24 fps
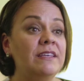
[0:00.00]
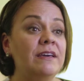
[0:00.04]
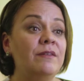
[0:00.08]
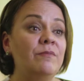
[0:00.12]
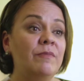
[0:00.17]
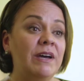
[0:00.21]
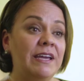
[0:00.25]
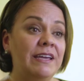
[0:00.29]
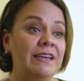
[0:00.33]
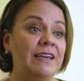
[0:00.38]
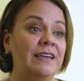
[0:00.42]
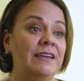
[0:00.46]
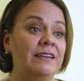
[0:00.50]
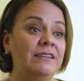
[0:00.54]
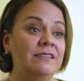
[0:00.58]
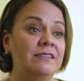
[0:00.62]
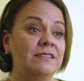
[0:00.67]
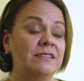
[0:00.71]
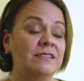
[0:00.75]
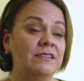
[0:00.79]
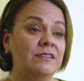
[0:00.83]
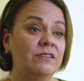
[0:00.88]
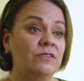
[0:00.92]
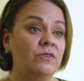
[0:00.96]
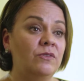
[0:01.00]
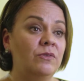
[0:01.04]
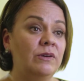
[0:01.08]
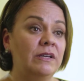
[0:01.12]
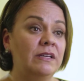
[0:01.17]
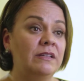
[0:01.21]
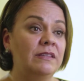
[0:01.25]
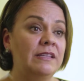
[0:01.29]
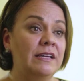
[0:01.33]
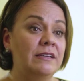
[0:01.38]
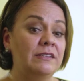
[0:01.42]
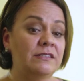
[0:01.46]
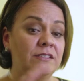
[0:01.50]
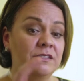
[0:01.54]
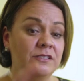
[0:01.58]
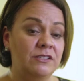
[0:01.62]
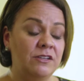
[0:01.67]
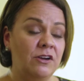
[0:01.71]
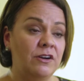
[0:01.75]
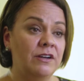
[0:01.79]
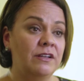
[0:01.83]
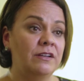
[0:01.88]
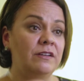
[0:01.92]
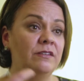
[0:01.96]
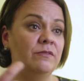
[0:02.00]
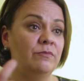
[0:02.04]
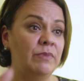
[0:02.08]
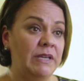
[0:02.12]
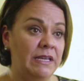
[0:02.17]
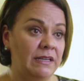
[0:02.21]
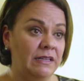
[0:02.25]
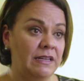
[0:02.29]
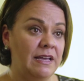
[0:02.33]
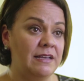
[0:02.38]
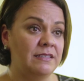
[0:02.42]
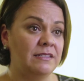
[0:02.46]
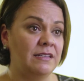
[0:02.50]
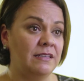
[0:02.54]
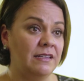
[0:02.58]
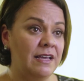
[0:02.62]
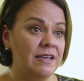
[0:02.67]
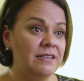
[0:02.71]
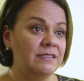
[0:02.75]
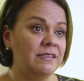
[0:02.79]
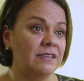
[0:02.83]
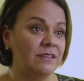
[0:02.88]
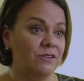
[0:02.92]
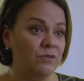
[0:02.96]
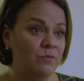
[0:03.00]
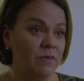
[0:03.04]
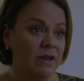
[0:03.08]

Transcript: then my eggs quit, they started being less and less each